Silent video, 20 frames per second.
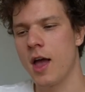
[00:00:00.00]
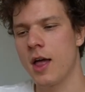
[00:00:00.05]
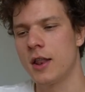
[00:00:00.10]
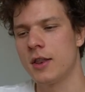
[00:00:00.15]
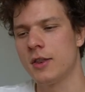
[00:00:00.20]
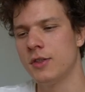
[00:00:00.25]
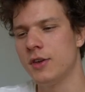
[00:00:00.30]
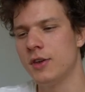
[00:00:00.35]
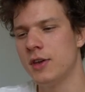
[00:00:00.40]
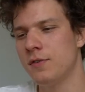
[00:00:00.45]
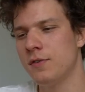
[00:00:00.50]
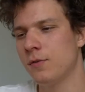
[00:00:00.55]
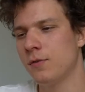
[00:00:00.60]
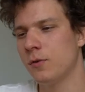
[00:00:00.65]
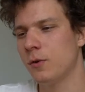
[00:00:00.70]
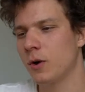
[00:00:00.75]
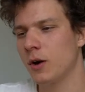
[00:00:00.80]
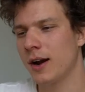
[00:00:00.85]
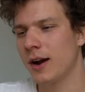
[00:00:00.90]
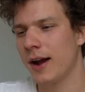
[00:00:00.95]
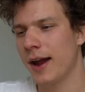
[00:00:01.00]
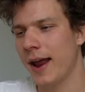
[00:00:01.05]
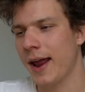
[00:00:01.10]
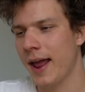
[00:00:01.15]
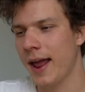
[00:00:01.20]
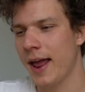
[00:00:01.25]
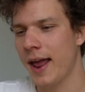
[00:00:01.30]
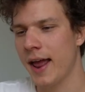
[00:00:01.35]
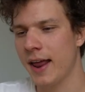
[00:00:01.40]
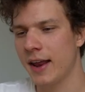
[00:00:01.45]
d4
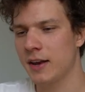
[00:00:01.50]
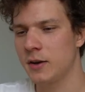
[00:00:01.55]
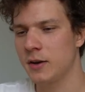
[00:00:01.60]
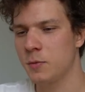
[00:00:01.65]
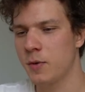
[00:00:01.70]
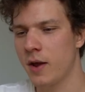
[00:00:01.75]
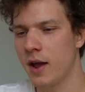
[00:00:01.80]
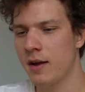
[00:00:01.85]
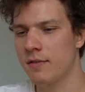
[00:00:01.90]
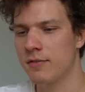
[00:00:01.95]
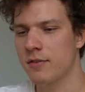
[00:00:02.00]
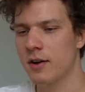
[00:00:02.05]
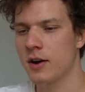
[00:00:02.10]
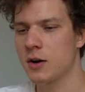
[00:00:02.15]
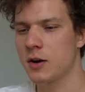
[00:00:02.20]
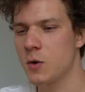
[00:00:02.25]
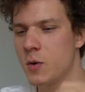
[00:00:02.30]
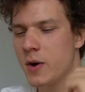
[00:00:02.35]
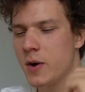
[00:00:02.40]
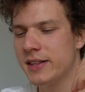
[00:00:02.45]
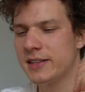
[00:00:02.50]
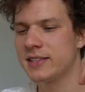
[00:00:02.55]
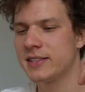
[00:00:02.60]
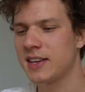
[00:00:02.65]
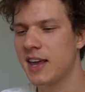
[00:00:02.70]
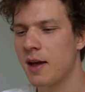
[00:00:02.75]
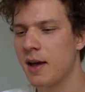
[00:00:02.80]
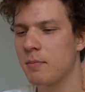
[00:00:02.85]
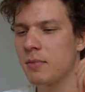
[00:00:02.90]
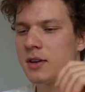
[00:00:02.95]
and we have a queen's
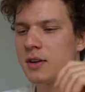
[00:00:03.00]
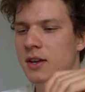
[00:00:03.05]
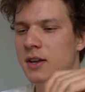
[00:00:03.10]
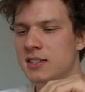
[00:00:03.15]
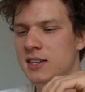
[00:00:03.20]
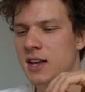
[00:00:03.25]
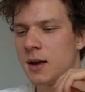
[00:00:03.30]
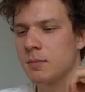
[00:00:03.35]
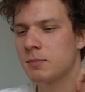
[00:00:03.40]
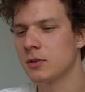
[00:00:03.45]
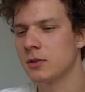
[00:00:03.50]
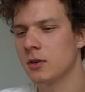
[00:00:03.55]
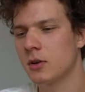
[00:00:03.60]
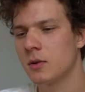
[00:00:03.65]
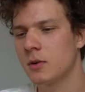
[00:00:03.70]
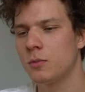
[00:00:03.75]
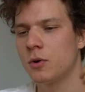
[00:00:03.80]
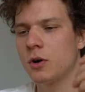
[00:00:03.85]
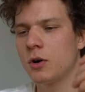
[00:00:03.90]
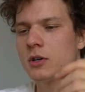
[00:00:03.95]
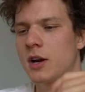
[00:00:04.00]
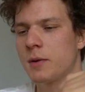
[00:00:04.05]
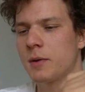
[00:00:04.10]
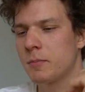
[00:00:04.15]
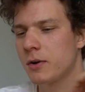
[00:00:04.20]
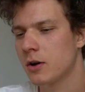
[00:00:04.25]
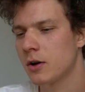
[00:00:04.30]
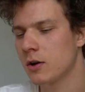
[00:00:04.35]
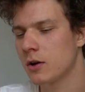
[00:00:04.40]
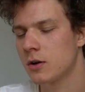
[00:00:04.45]
gambit accepted on the board.
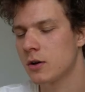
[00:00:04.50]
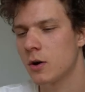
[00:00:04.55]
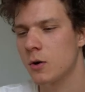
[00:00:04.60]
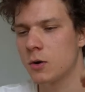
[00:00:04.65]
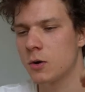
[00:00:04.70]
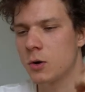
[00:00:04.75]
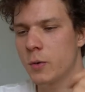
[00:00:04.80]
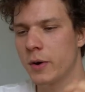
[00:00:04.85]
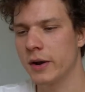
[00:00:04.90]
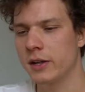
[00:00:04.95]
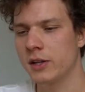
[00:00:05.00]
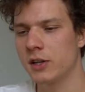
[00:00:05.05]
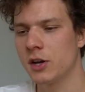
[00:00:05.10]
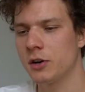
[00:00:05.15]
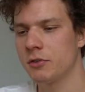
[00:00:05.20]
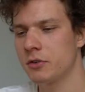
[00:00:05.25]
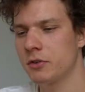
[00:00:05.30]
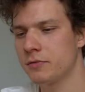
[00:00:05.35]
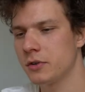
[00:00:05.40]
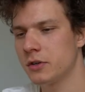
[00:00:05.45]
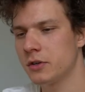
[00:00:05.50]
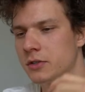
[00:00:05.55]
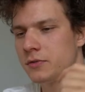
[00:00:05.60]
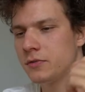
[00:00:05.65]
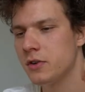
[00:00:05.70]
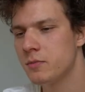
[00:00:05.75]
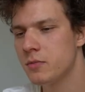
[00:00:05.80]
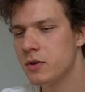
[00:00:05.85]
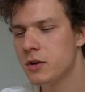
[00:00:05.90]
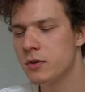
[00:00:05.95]
I'm gonna go quickly over the first
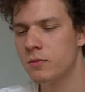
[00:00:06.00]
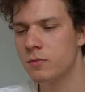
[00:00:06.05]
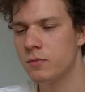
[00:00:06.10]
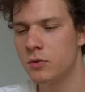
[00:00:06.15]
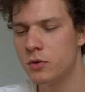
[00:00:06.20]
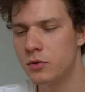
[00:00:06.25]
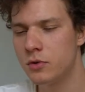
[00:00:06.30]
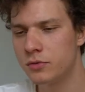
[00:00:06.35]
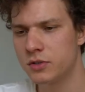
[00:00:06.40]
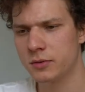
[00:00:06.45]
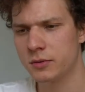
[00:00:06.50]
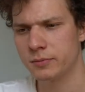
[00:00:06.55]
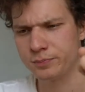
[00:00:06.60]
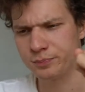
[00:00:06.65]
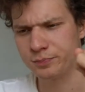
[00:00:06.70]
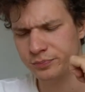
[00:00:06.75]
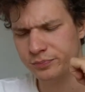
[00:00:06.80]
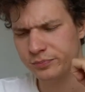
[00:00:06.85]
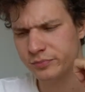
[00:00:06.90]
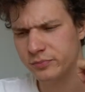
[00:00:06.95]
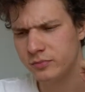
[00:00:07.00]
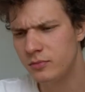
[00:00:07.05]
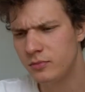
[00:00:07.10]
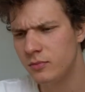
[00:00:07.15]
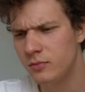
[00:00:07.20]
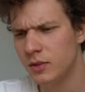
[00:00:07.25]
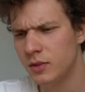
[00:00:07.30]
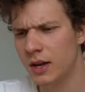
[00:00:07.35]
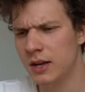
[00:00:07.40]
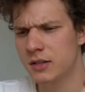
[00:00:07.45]
few moves,
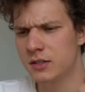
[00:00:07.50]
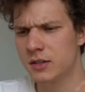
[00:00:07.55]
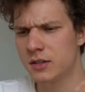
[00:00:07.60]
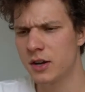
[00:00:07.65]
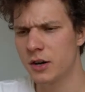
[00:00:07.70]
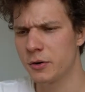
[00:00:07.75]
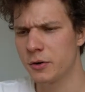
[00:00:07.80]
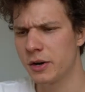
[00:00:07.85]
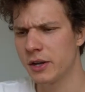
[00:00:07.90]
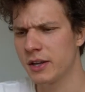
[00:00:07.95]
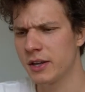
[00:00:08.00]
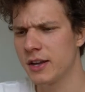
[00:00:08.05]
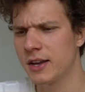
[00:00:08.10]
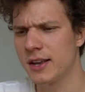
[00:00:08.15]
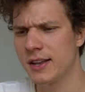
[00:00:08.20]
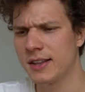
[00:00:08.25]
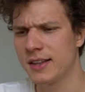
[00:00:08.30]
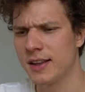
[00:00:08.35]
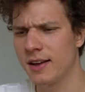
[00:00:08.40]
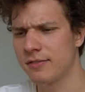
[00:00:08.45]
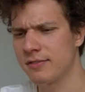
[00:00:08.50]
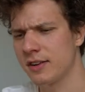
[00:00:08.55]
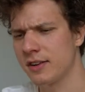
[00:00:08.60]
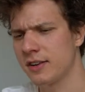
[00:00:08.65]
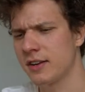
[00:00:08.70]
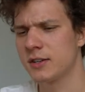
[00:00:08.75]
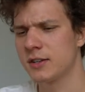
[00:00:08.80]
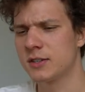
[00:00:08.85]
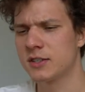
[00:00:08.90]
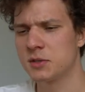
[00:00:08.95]
as there are really
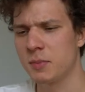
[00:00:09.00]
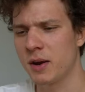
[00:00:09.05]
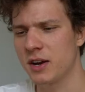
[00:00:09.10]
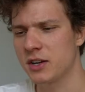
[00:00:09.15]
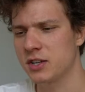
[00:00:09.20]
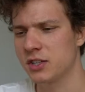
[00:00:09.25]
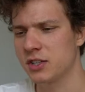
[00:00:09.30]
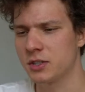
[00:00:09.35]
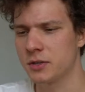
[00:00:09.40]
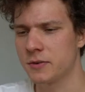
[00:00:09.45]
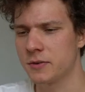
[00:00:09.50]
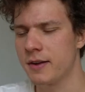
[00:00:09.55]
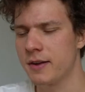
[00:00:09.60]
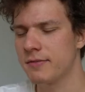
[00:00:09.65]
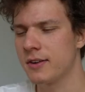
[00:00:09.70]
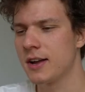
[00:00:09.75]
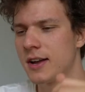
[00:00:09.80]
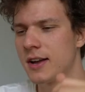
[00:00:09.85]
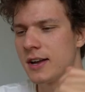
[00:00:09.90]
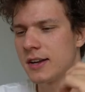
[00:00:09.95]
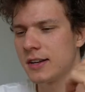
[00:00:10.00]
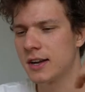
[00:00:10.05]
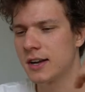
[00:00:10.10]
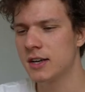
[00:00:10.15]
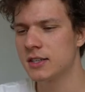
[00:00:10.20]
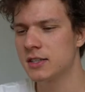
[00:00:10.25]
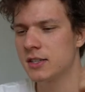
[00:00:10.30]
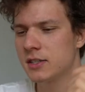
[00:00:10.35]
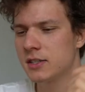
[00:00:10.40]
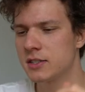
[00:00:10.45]
nothing special. We have
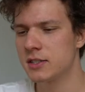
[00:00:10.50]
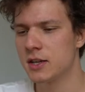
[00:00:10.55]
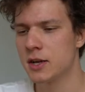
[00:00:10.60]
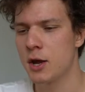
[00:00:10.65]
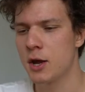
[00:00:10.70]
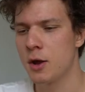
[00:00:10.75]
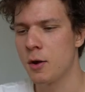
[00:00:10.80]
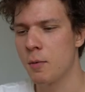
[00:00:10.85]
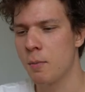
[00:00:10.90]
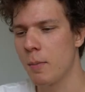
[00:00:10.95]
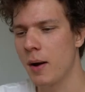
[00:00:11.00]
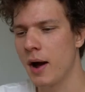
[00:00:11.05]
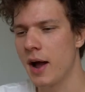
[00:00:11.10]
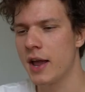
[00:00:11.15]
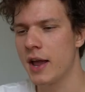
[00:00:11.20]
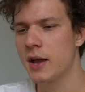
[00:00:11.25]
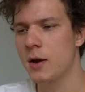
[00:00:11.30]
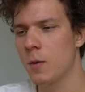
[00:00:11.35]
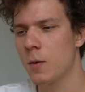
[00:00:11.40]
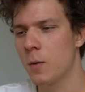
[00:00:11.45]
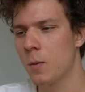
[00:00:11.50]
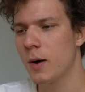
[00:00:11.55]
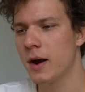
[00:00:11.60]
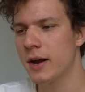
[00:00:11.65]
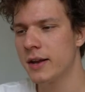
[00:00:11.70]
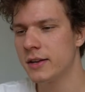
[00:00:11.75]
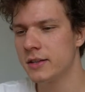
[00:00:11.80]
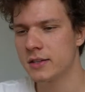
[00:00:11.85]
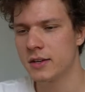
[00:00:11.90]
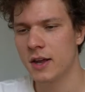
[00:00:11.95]
castles by
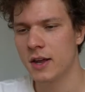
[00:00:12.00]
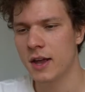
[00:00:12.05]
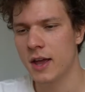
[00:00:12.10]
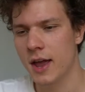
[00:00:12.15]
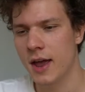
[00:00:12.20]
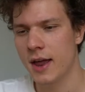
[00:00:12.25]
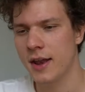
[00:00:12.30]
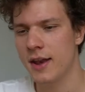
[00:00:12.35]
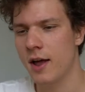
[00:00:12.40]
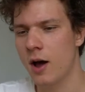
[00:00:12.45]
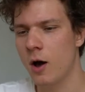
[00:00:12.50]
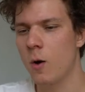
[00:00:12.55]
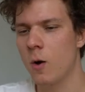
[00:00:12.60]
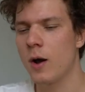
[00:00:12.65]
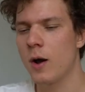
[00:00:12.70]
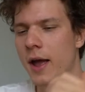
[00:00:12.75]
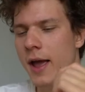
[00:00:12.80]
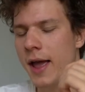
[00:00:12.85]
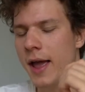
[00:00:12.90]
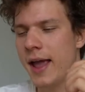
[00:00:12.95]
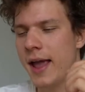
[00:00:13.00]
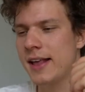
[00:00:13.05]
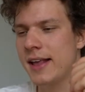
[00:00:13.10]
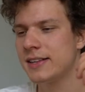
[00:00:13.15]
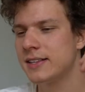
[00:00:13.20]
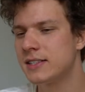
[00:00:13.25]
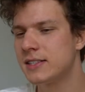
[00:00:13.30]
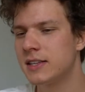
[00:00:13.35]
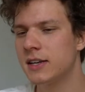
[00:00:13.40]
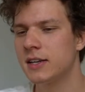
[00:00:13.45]
white, and now
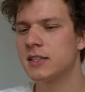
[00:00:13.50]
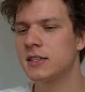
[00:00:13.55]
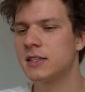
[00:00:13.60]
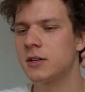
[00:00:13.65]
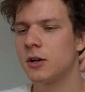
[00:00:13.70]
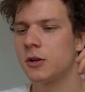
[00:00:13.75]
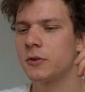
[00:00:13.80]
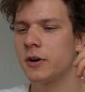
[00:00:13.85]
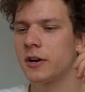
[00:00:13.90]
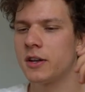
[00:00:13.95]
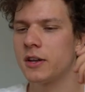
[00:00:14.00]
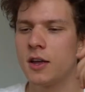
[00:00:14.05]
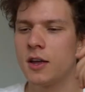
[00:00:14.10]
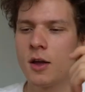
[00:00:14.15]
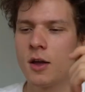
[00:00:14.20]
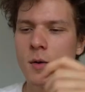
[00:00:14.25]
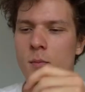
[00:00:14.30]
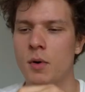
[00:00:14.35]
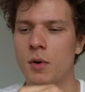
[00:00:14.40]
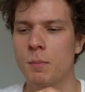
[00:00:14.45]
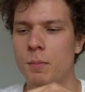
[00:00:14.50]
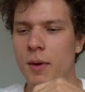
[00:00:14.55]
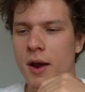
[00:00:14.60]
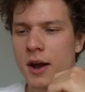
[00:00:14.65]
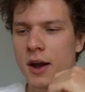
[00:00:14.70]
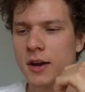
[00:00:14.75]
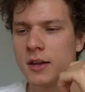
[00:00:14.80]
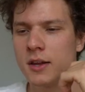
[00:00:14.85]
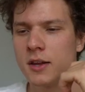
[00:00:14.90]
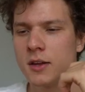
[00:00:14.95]
a6 already
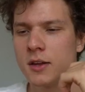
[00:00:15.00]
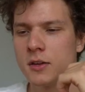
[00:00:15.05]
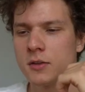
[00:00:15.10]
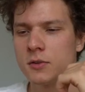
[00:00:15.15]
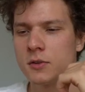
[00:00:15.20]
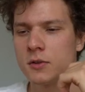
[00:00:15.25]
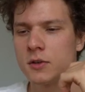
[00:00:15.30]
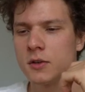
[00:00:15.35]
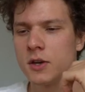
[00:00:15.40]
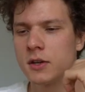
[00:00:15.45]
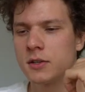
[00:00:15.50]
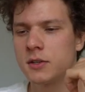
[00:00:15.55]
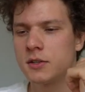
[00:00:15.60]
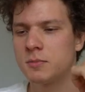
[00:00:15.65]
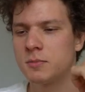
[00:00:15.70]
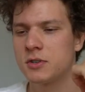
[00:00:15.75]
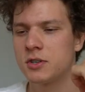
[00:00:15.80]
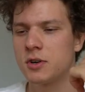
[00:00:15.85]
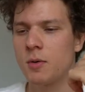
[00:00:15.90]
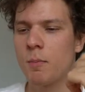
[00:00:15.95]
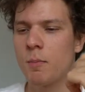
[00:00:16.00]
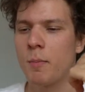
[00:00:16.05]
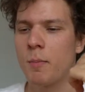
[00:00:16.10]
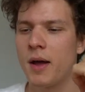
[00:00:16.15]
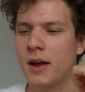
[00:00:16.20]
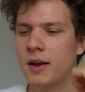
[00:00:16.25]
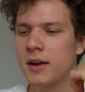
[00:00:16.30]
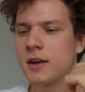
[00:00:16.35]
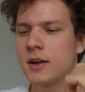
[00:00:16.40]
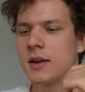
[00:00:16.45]
preparing to kick this bishop
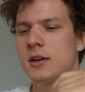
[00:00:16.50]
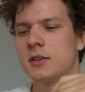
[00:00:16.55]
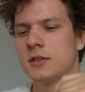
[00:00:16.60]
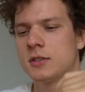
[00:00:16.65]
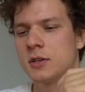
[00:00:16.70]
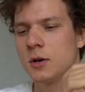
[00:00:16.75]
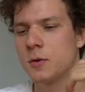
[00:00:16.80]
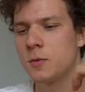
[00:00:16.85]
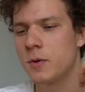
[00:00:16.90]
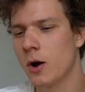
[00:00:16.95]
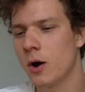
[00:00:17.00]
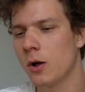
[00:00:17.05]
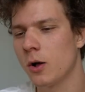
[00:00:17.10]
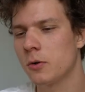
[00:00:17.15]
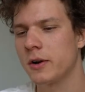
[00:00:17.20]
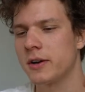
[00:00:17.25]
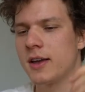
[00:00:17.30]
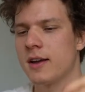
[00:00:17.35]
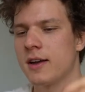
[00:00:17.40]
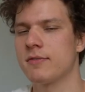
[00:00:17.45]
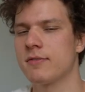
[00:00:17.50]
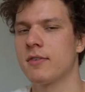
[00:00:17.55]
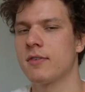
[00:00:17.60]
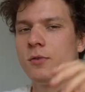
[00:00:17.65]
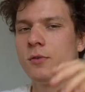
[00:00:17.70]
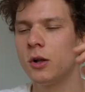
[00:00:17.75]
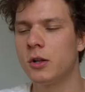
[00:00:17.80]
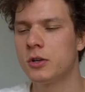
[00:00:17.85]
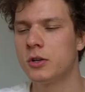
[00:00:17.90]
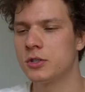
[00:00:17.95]
back. So we already have a
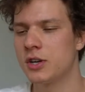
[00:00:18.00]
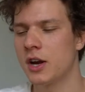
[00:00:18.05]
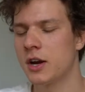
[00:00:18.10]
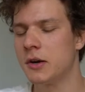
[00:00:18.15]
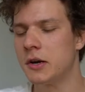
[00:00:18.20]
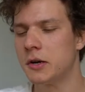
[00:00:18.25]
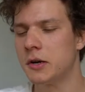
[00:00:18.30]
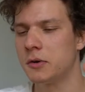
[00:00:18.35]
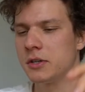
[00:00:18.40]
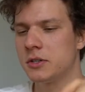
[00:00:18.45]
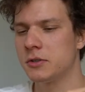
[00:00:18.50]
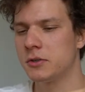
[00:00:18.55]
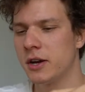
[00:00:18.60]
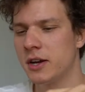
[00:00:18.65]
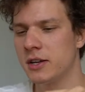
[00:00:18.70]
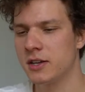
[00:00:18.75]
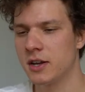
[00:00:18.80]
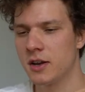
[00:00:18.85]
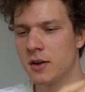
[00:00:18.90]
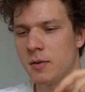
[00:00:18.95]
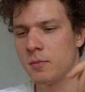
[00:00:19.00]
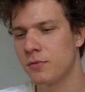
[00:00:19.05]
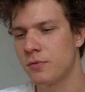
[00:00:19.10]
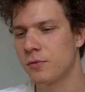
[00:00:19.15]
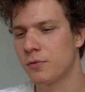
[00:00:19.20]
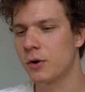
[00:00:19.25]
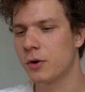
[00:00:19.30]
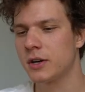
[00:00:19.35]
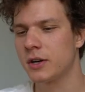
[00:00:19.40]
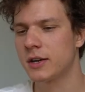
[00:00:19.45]
voluntary retreat
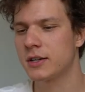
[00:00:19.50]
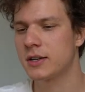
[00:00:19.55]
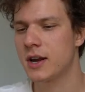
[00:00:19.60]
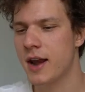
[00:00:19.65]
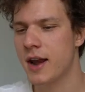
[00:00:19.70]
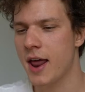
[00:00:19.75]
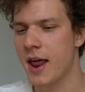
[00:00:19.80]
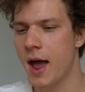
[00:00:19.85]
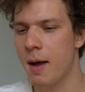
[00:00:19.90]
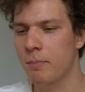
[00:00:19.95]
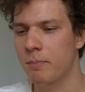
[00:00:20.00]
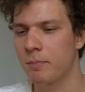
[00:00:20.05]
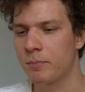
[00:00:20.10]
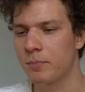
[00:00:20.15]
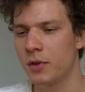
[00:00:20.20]
before that can happen.